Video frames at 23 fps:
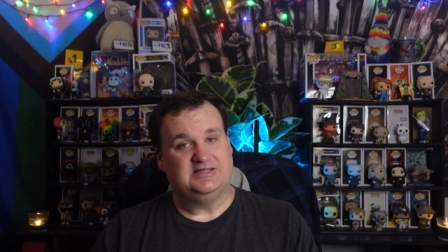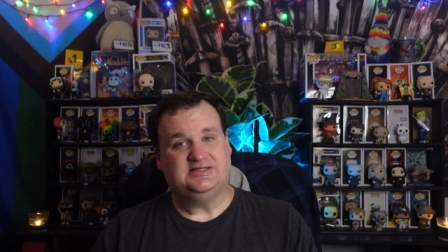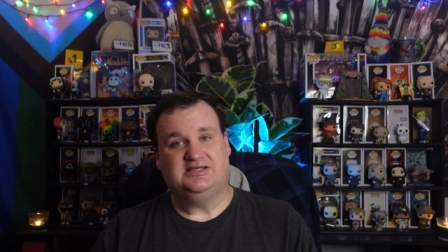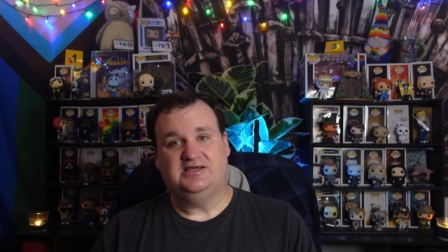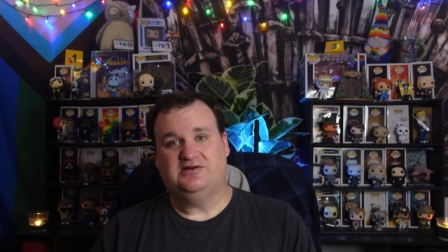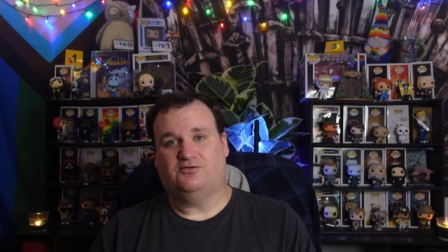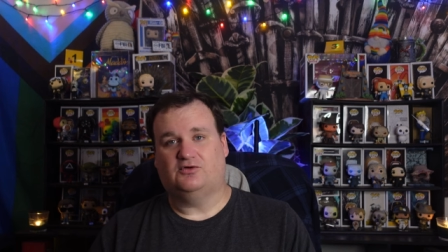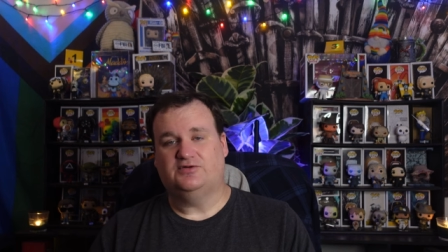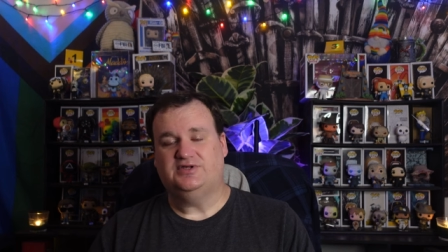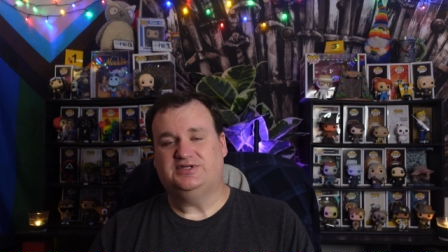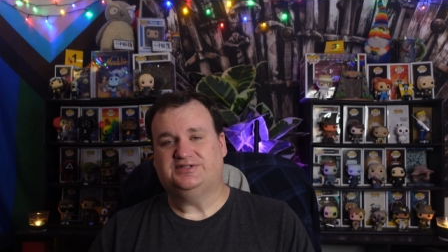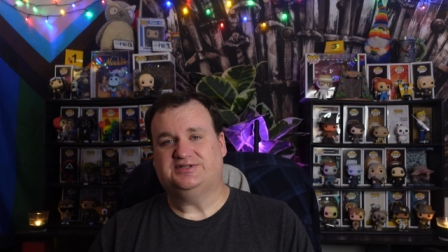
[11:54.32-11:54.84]
is
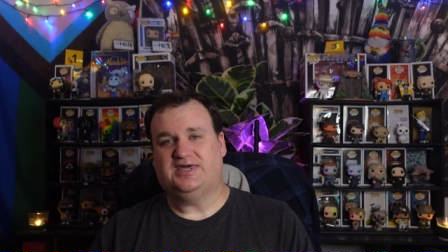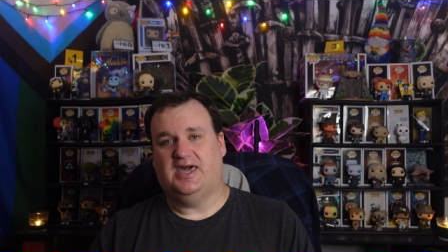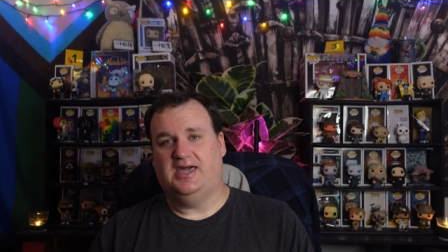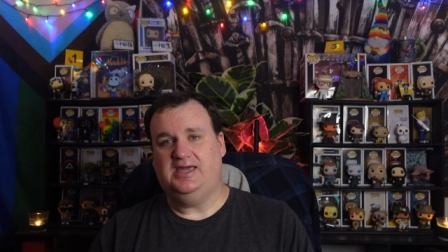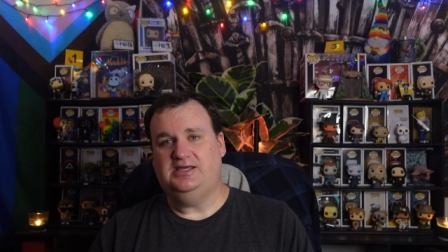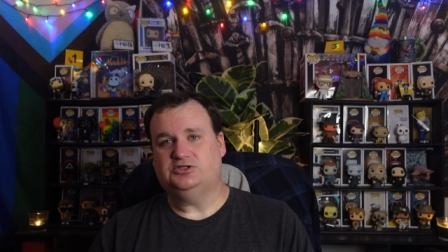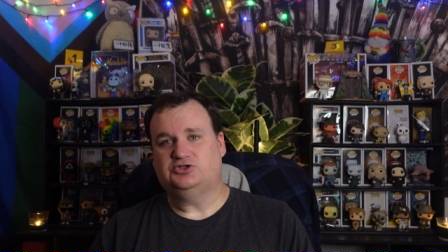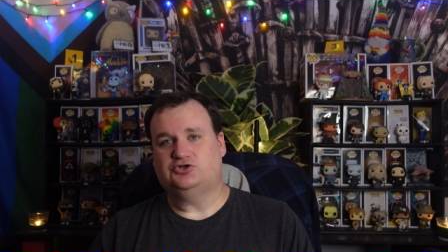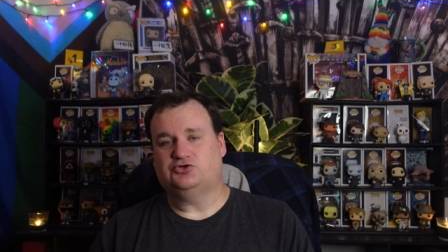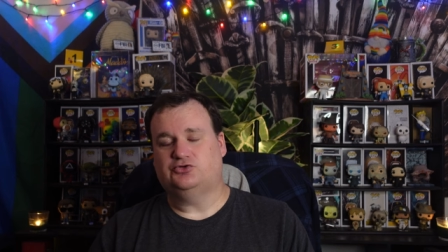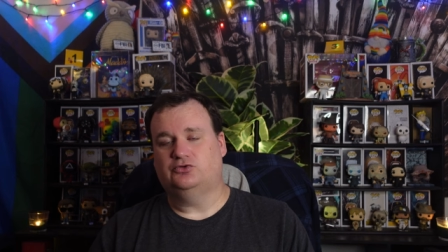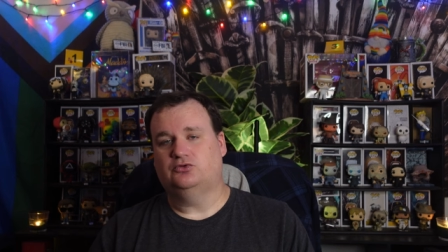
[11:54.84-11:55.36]
it for this
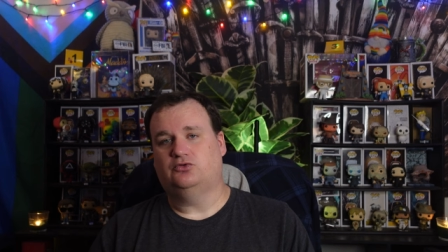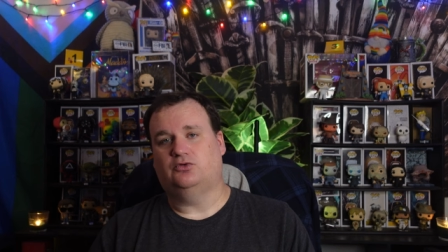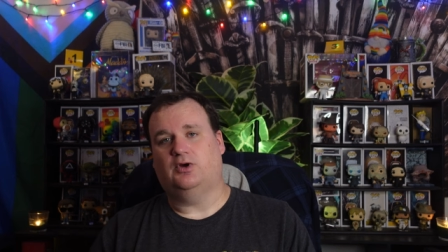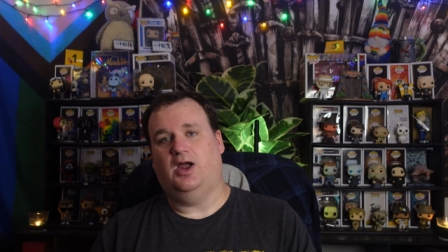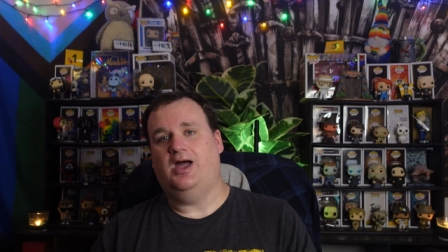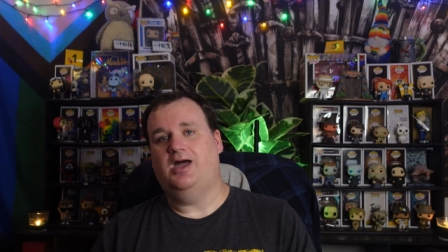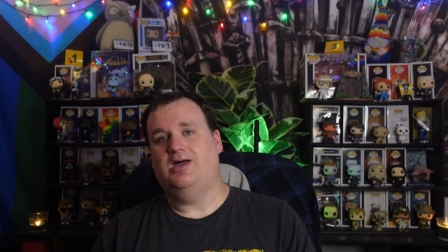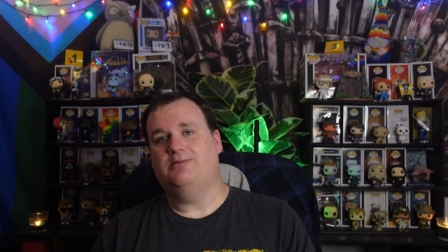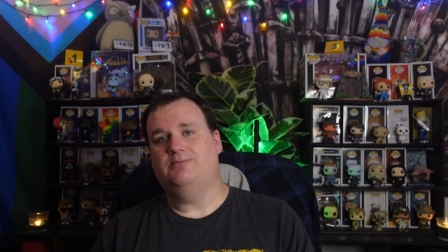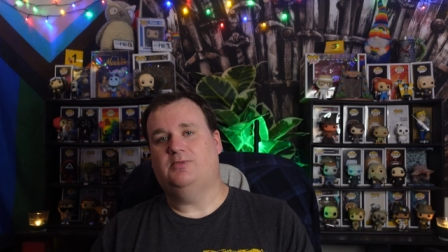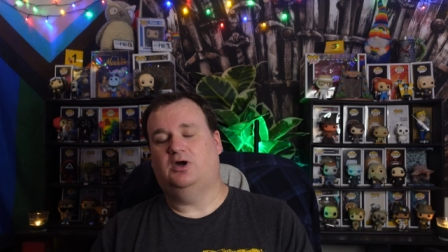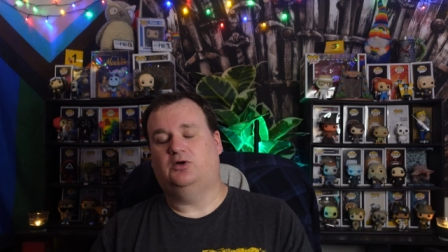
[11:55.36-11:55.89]
case. True
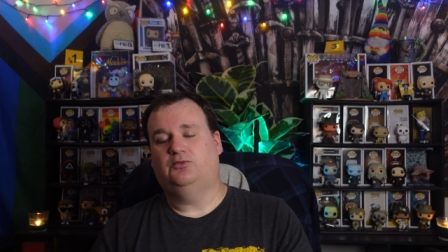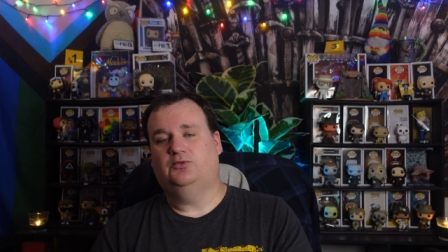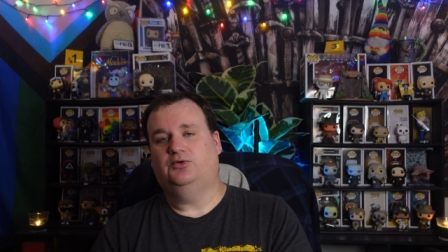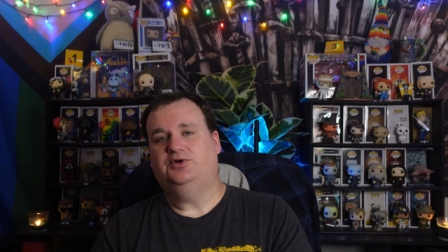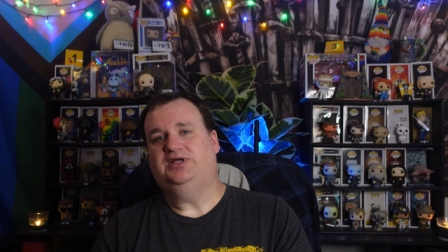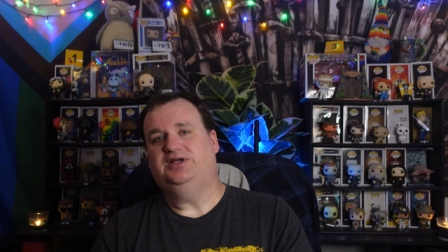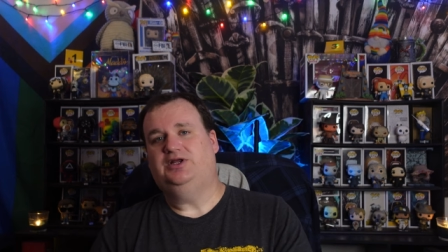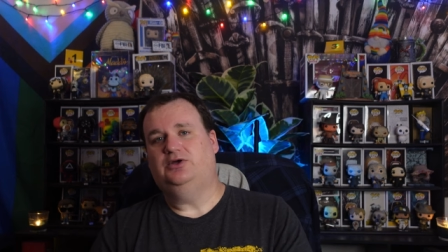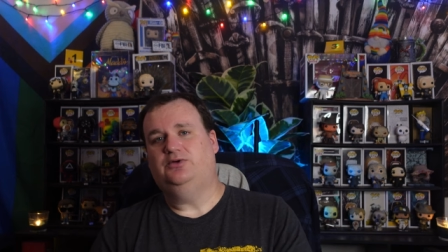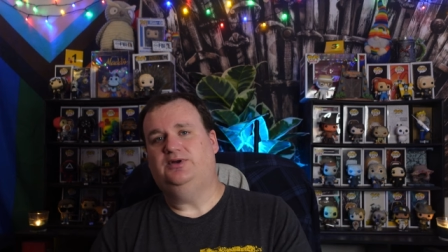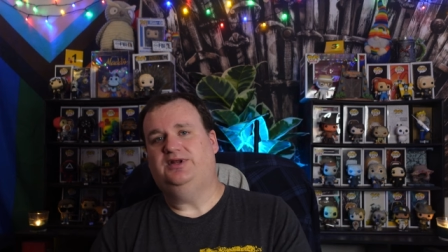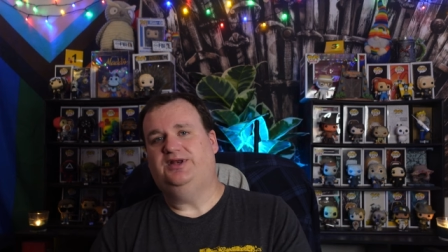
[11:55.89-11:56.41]
crime, a
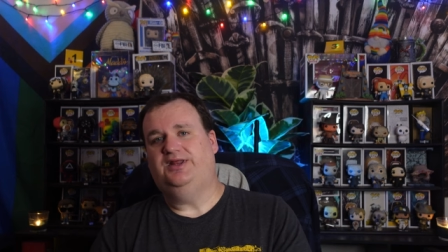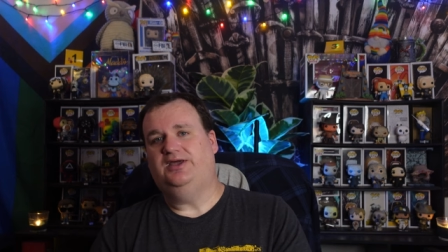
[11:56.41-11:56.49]
Rooney Dooney